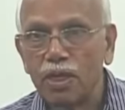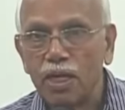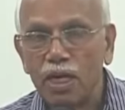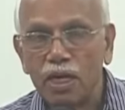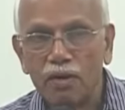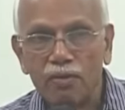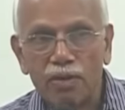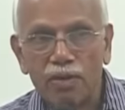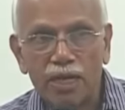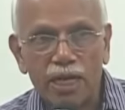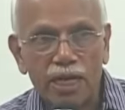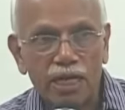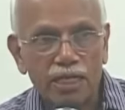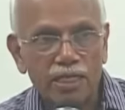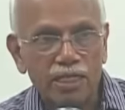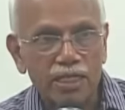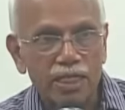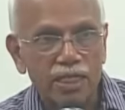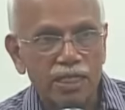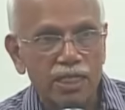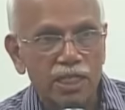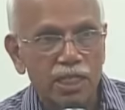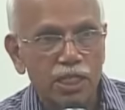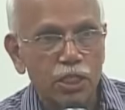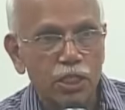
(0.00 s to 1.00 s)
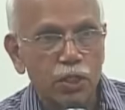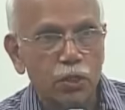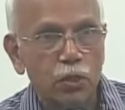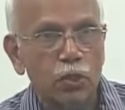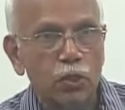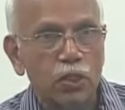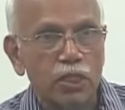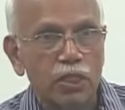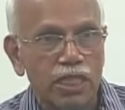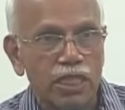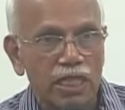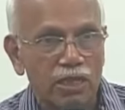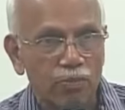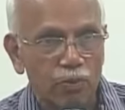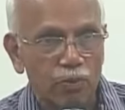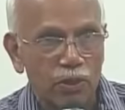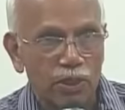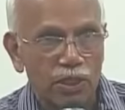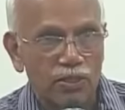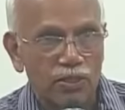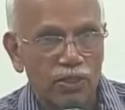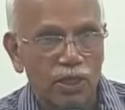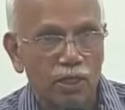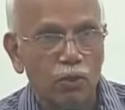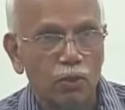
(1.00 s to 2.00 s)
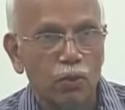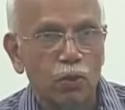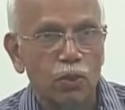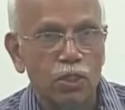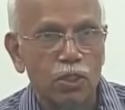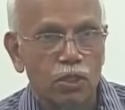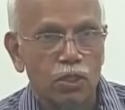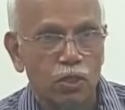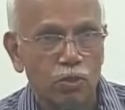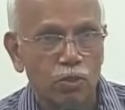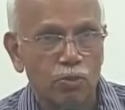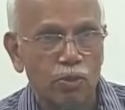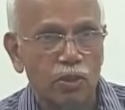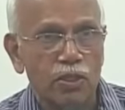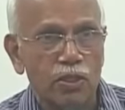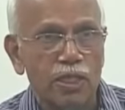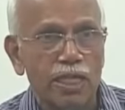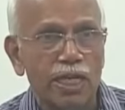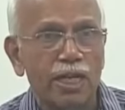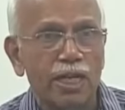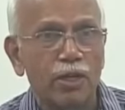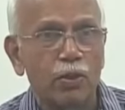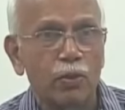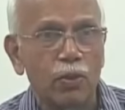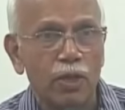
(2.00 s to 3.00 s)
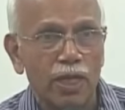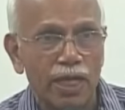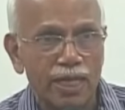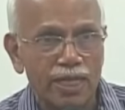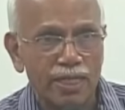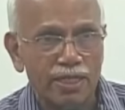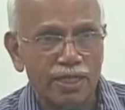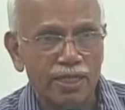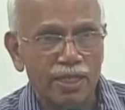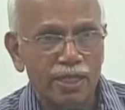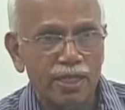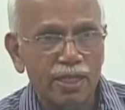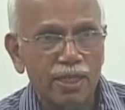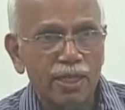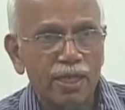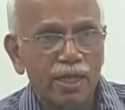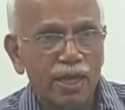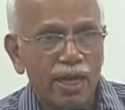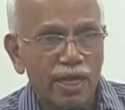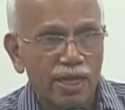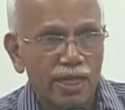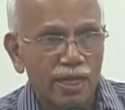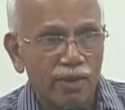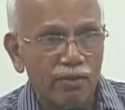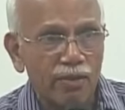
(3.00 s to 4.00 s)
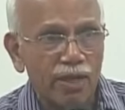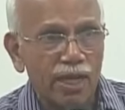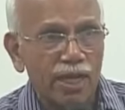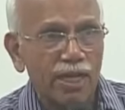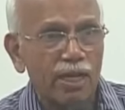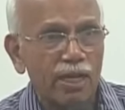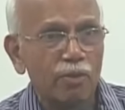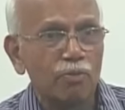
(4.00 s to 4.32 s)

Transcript: Our ancestors used to sleep when the sun goes down because they had no light. And they wake up